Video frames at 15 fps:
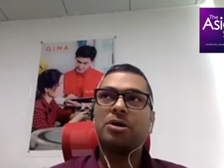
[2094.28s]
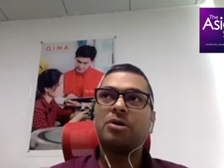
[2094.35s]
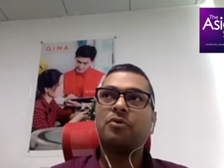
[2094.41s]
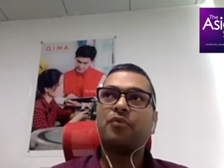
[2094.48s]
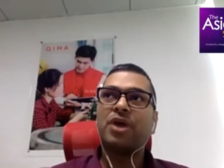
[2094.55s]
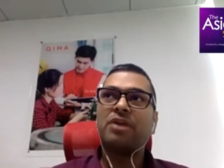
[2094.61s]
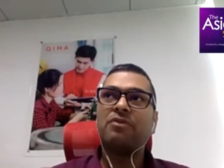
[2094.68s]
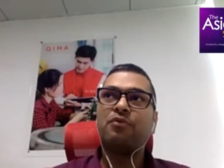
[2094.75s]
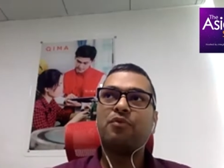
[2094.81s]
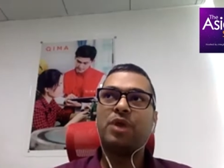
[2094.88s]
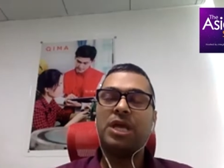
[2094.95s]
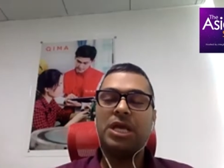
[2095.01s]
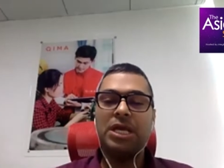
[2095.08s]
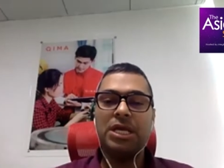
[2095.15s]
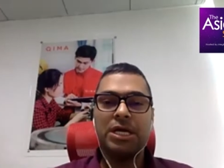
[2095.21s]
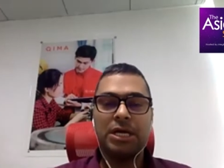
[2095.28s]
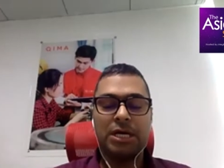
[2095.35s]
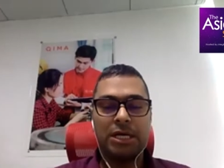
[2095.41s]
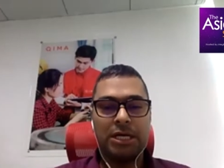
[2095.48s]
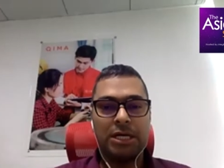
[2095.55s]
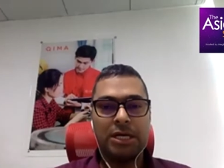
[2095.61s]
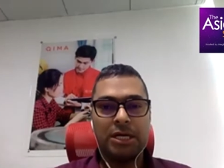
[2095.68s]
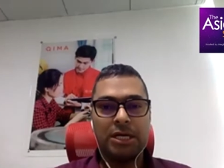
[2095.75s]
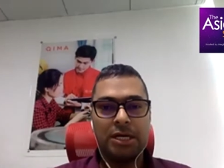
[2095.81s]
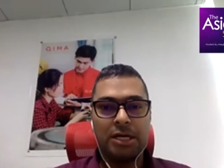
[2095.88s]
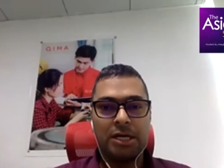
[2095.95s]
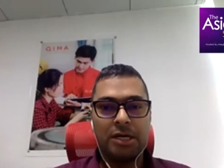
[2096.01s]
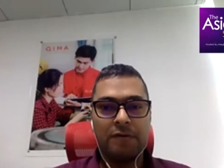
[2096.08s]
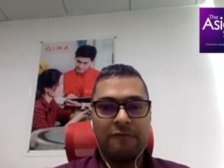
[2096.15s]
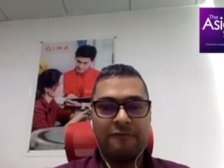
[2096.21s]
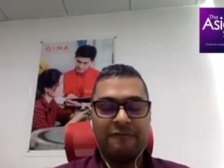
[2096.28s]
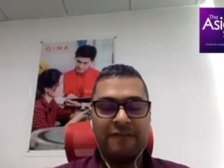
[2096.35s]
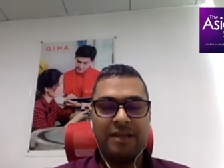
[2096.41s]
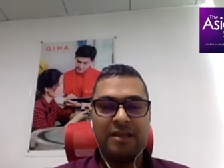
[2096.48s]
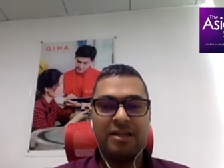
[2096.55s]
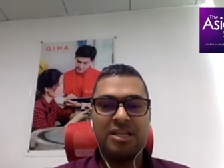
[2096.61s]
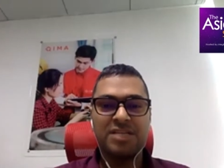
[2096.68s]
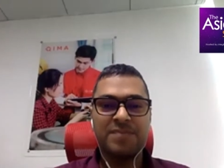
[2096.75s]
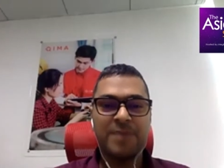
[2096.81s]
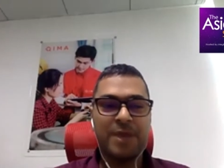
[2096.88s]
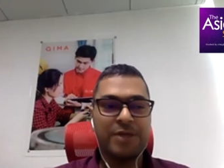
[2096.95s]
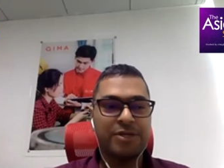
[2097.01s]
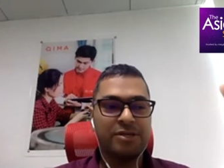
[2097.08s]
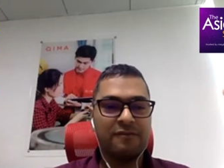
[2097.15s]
when we fail an inspection,